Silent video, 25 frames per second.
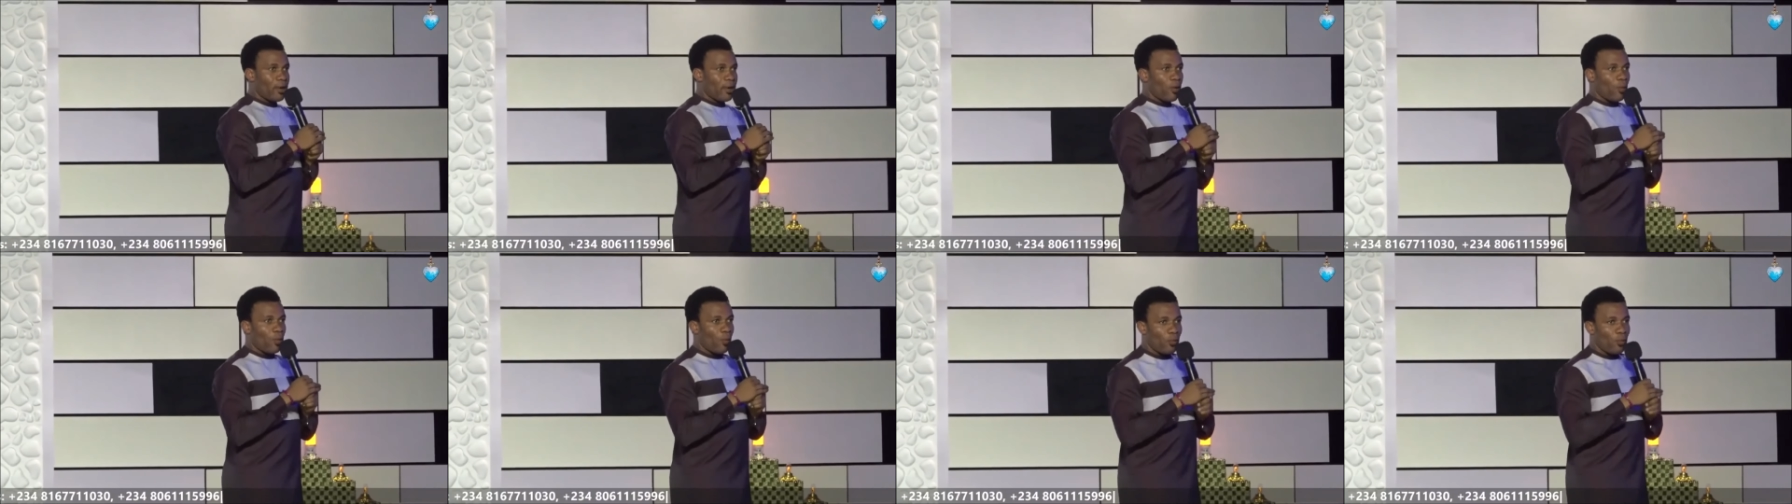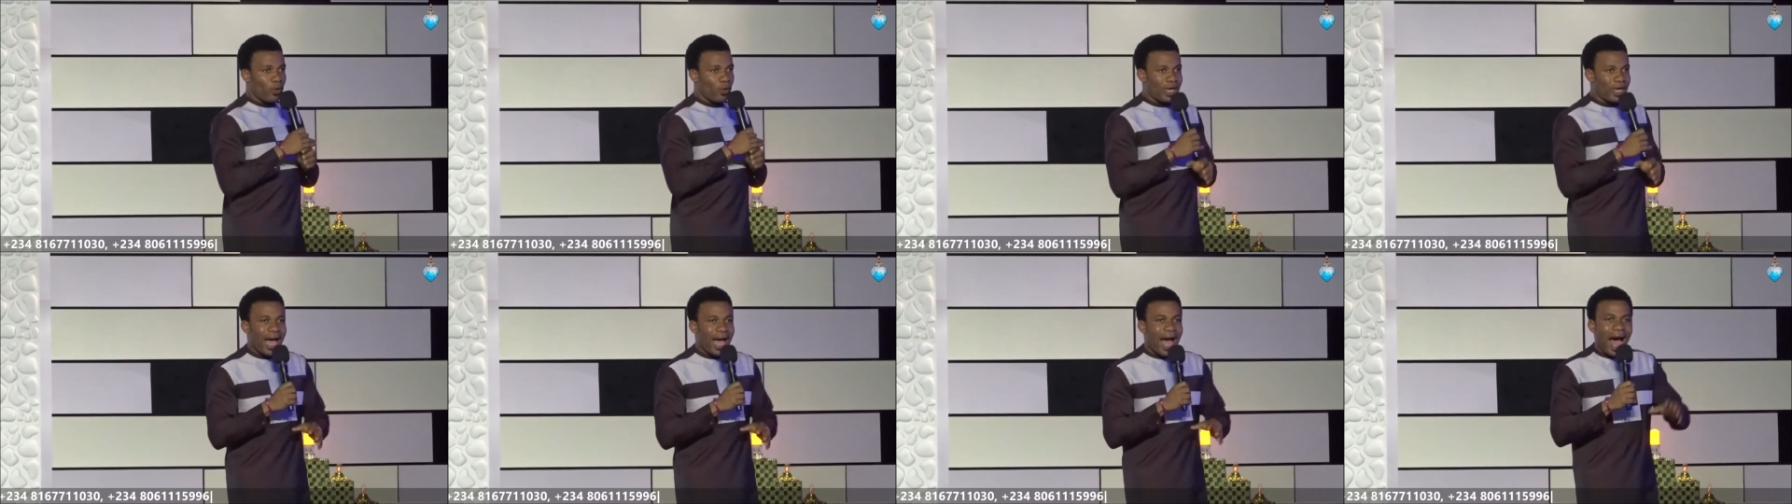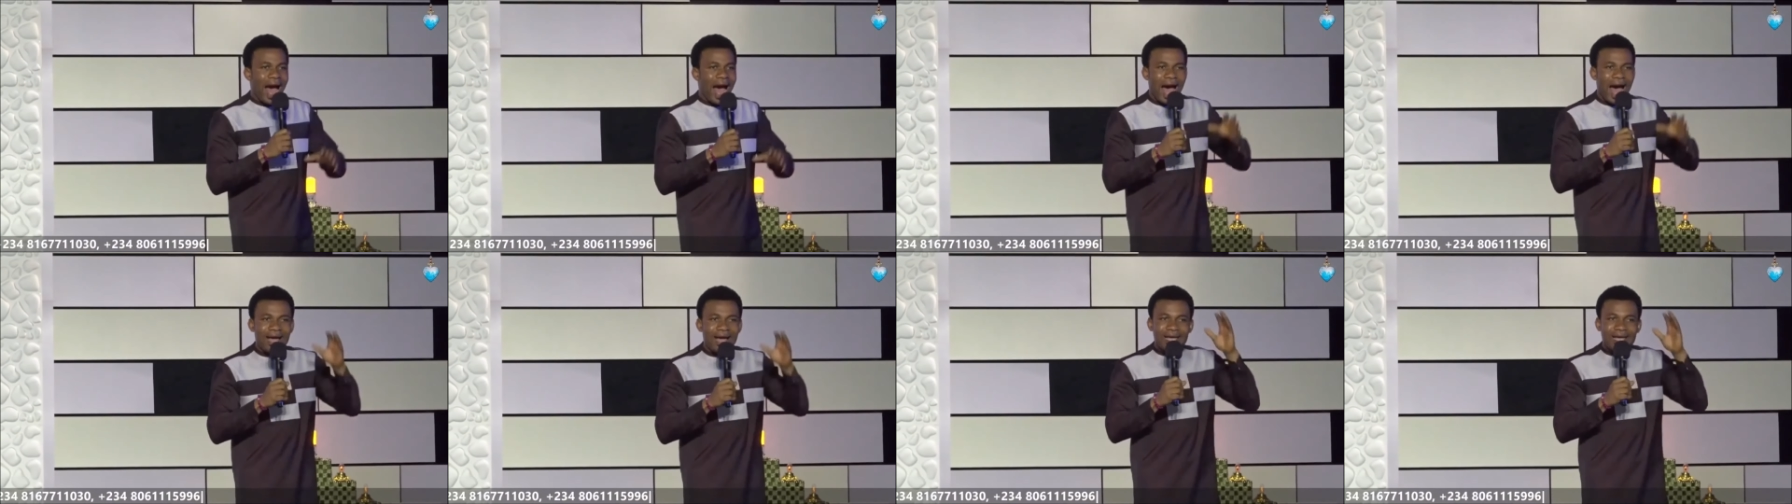We
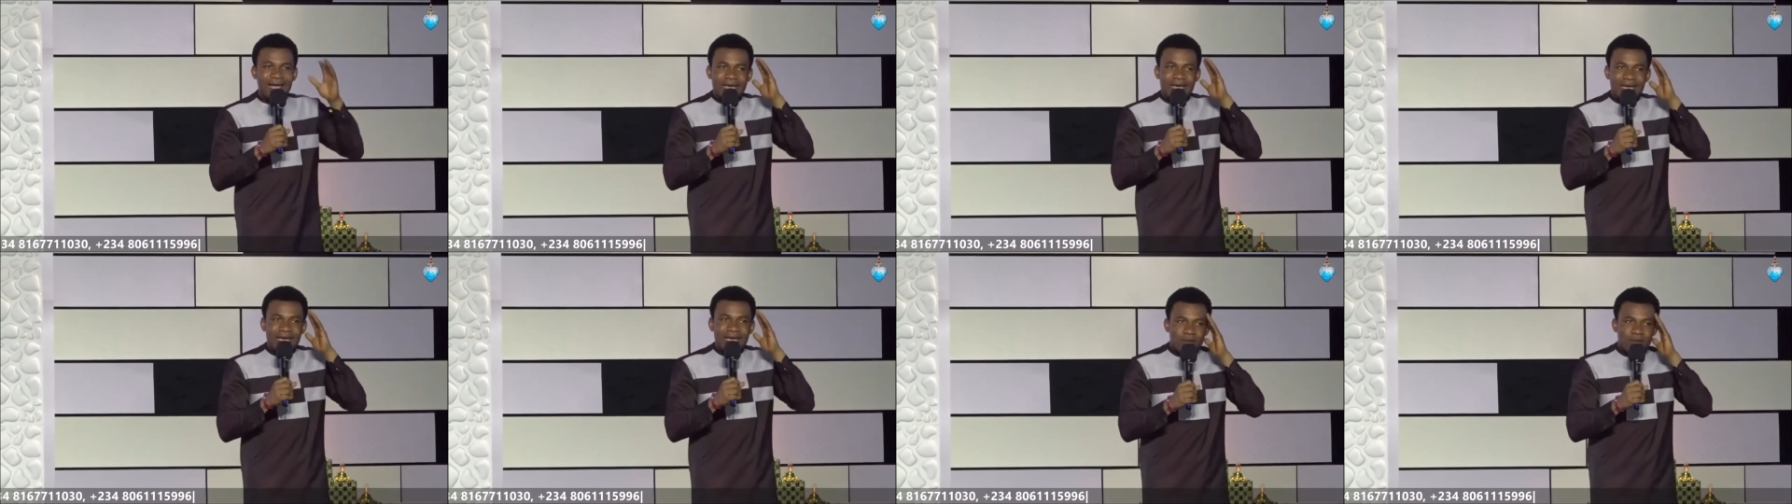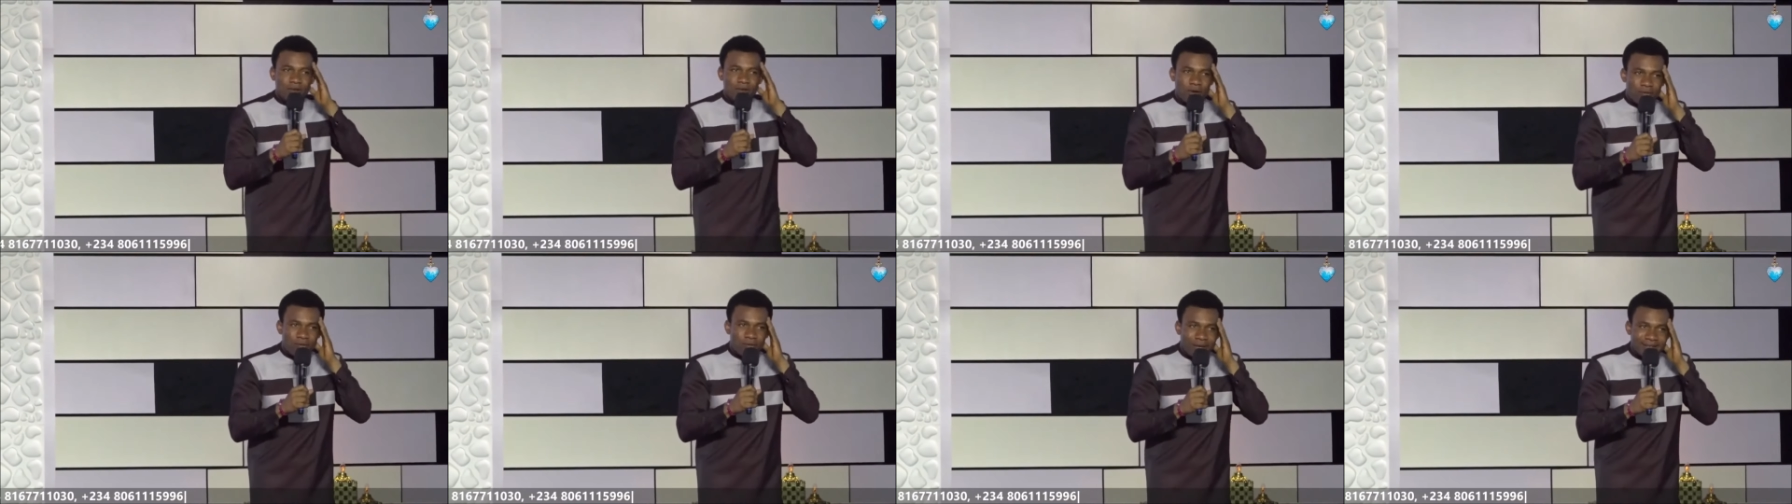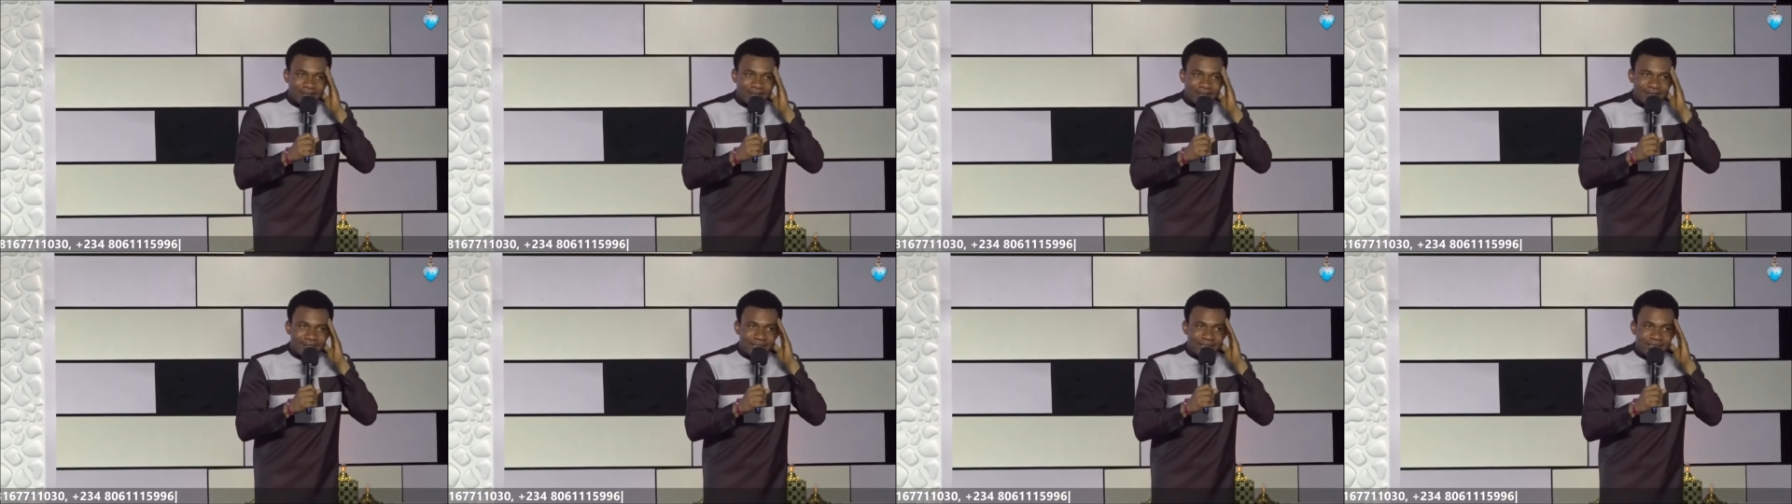are
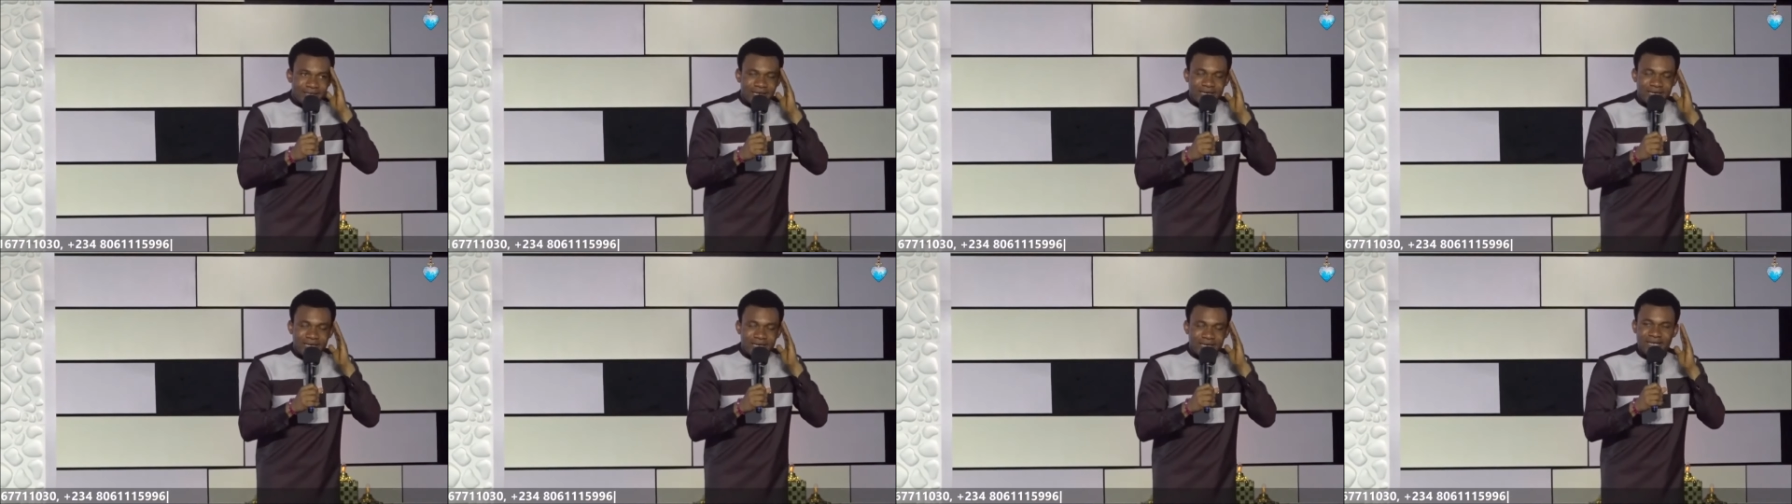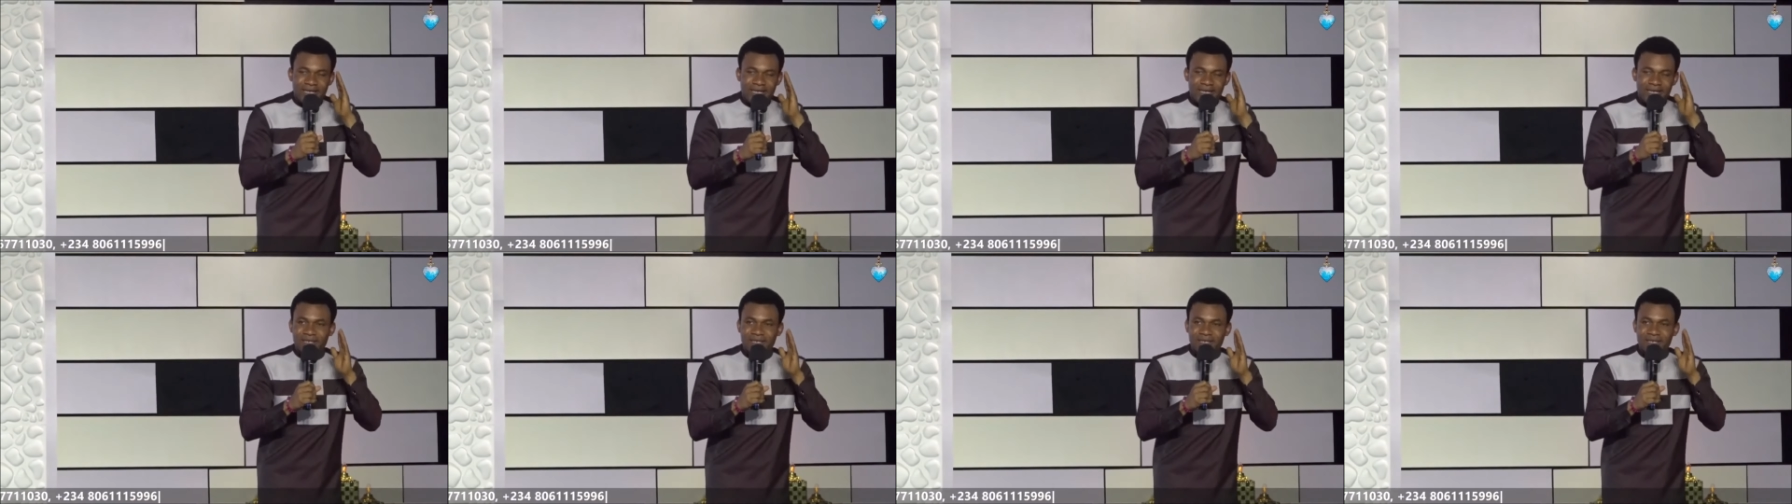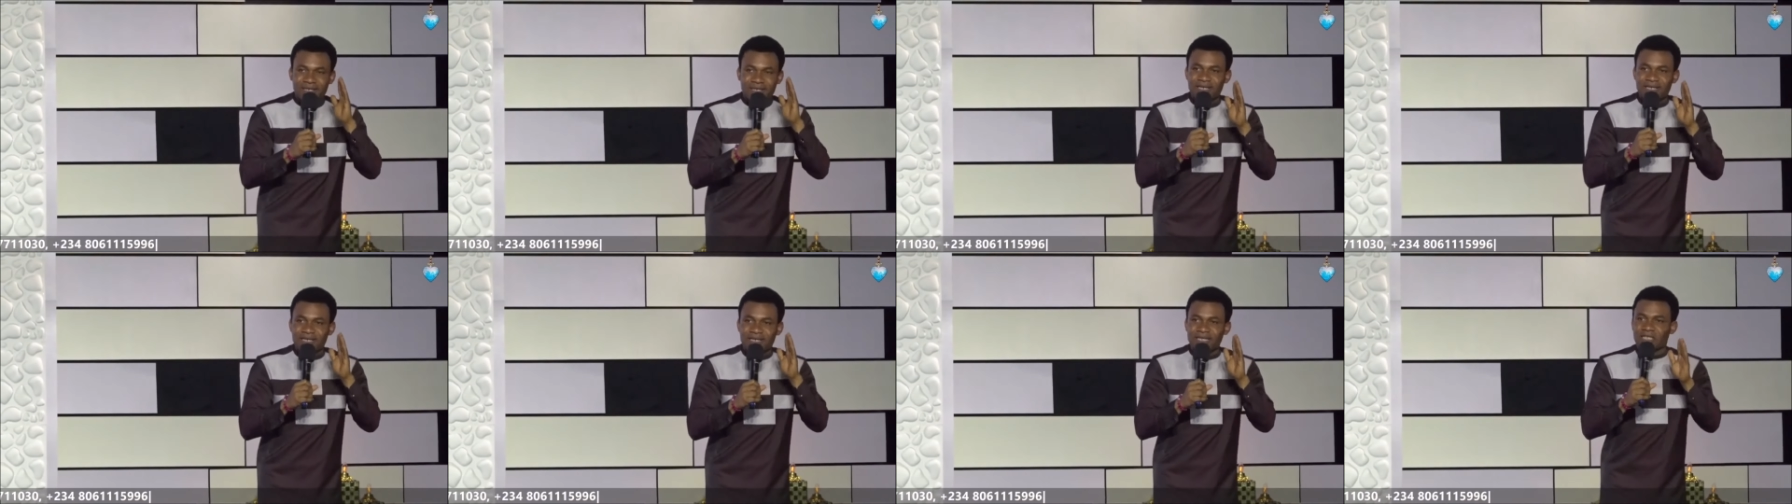ignorant in this
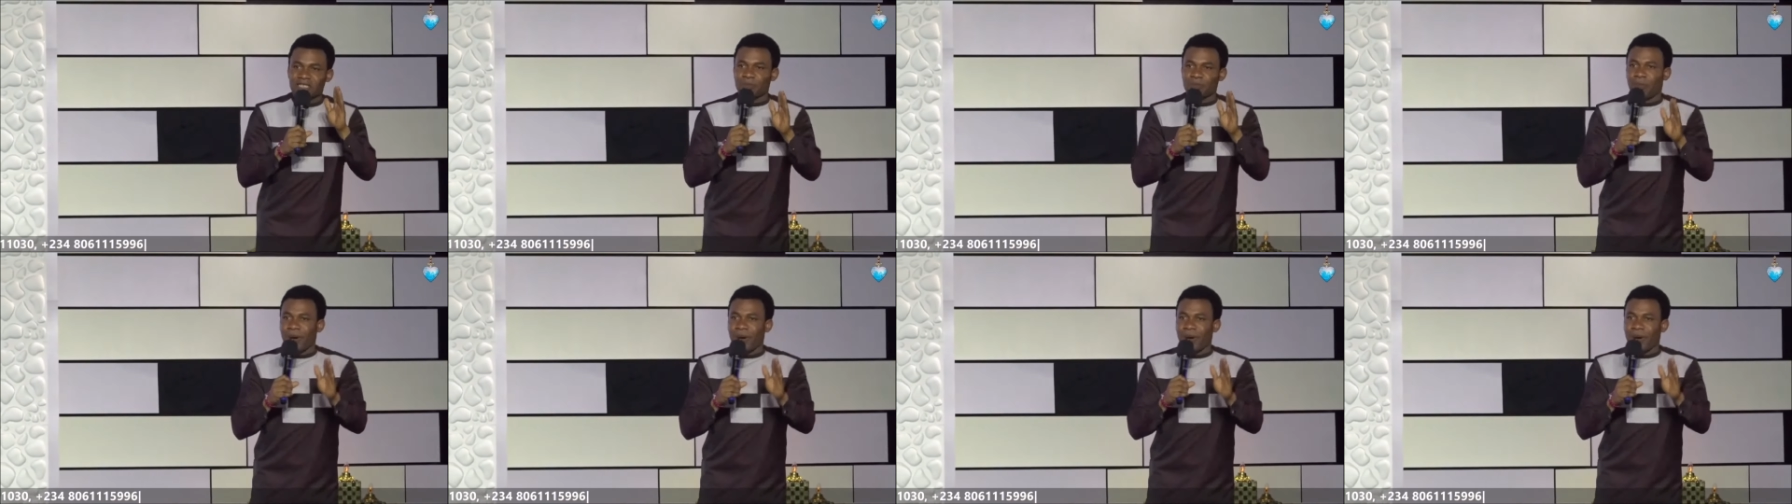part.